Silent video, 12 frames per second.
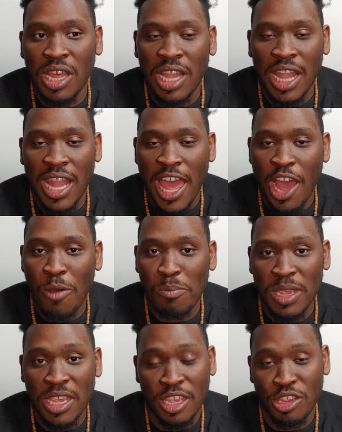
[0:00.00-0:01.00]
allow
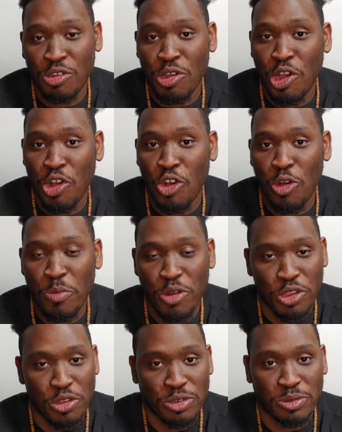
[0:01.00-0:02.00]
me in your home or
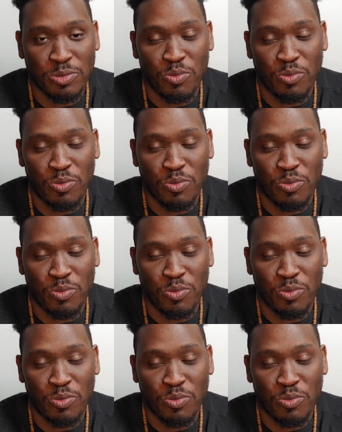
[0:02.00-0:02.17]
your